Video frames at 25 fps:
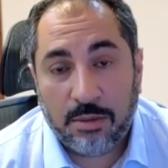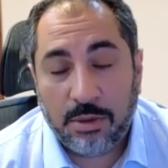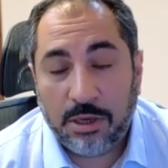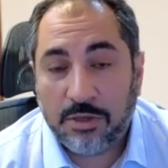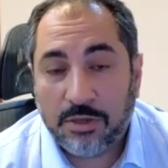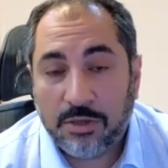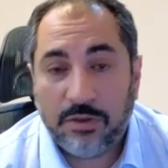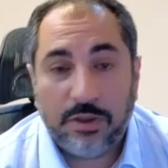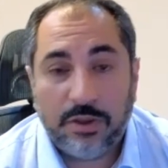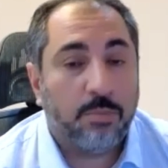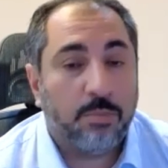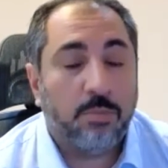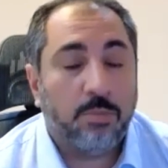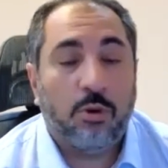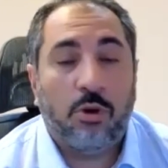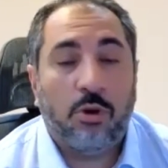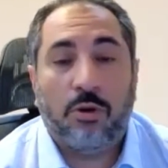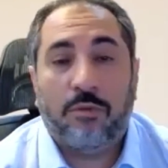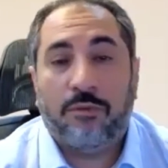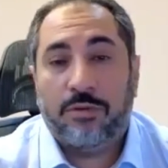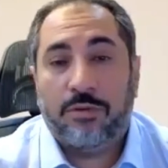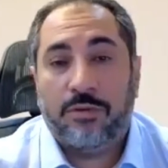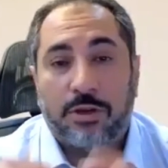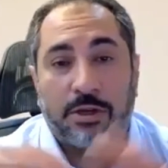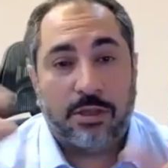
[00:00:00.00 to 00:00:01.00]
It's like
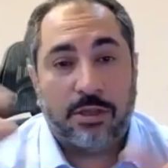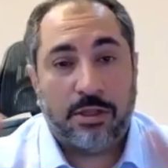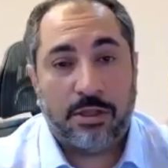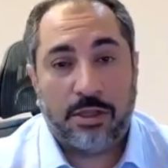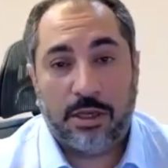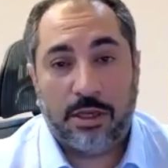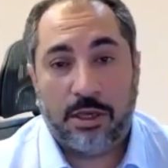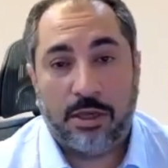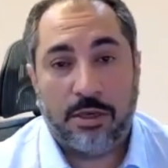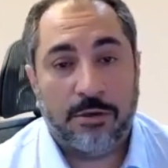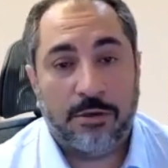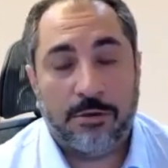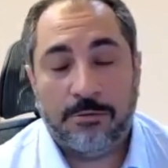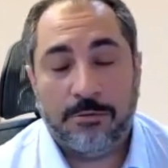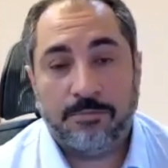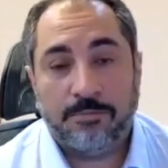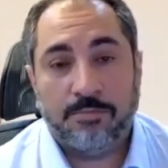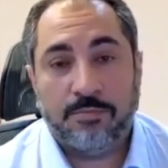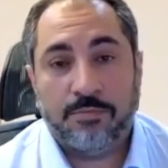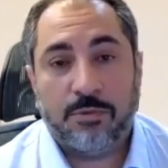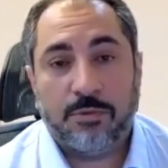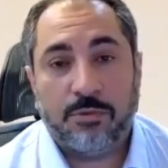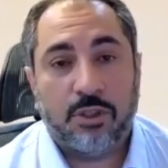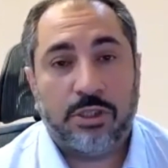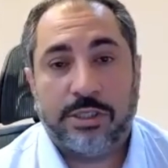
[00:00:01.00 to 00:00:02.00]
perfectly
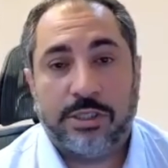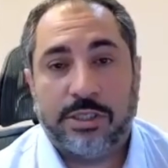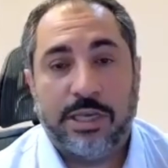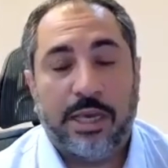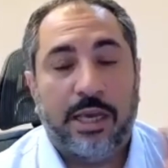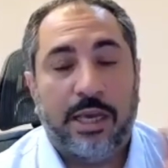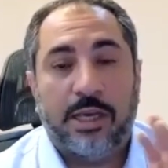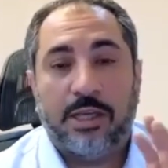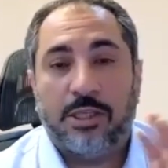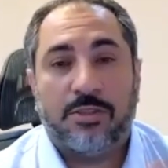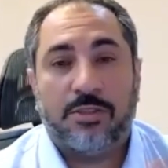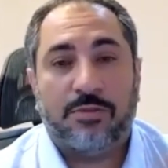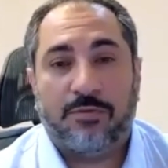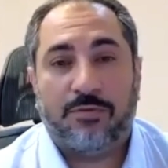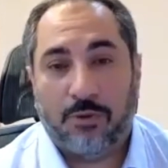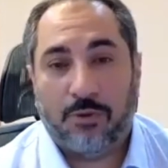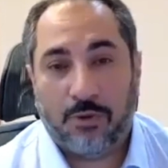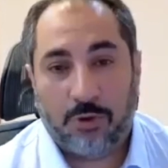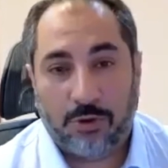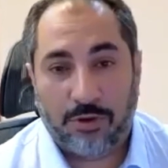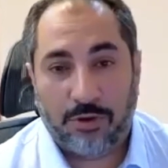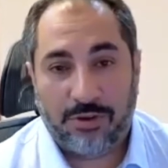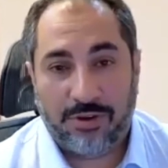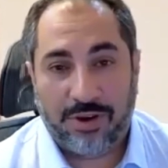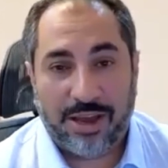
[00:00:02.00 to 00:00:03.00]
staged
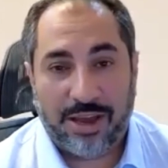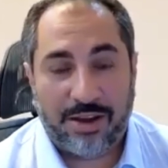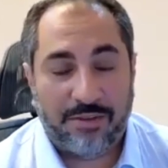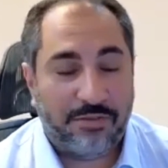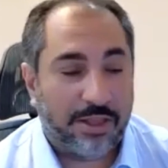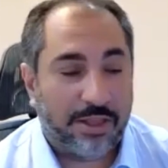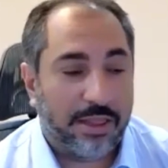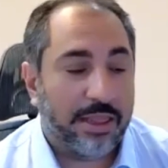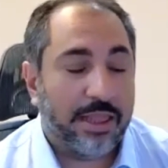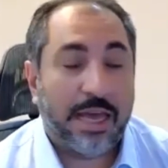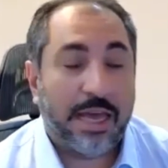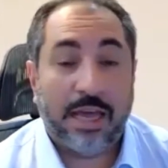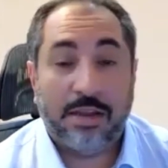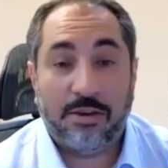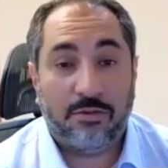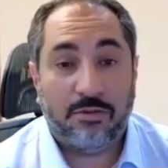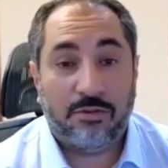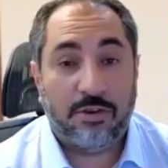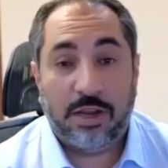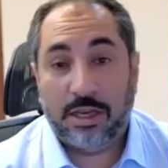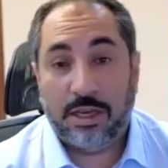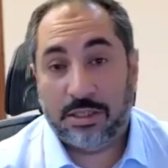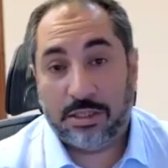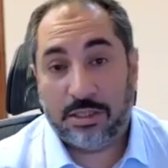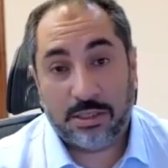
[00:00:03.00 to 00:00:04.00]
photograph, and that
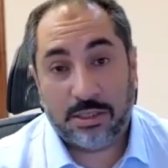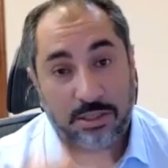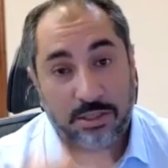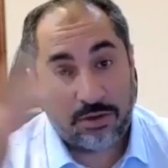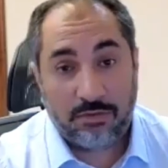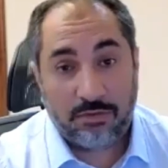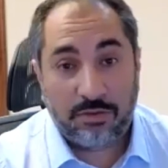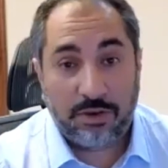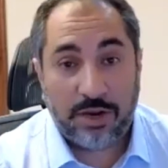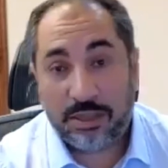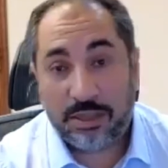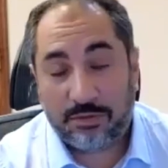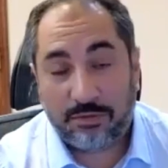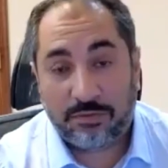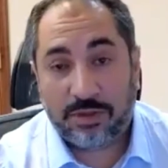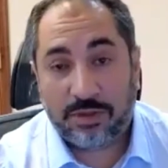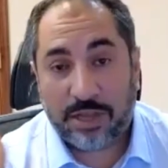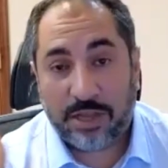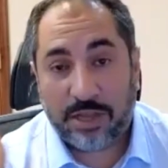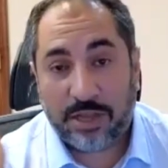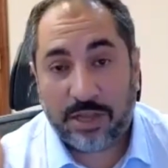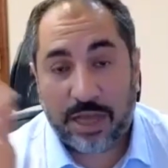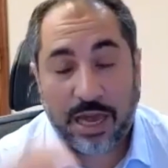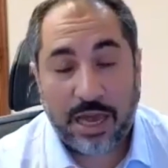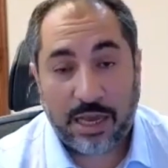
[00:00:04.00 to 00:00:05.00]
raises a red
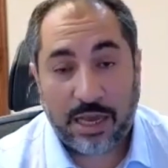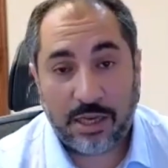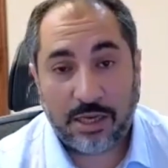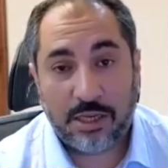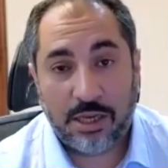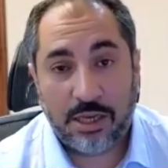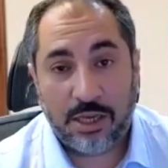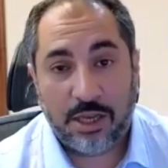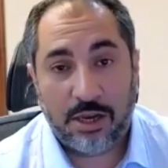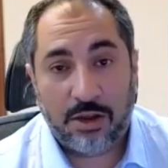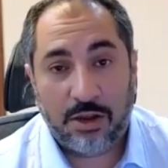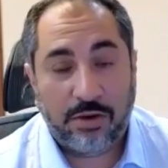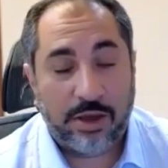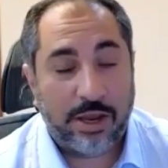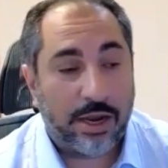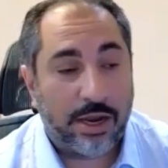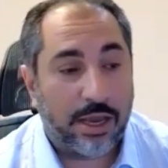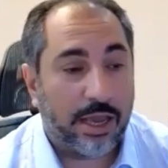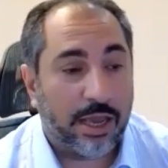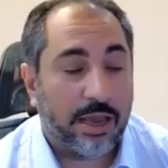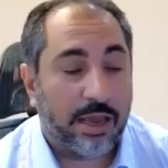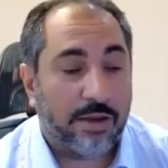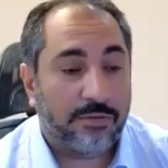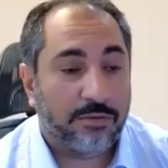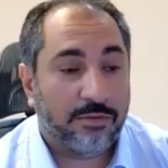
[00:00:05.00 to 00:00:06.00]
flag, and I
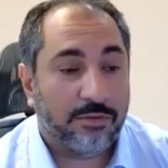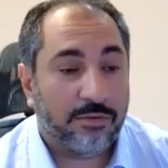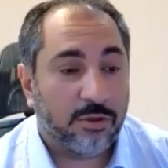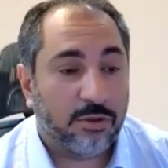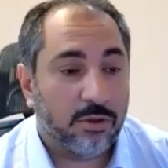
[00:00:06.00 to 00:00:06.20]
have to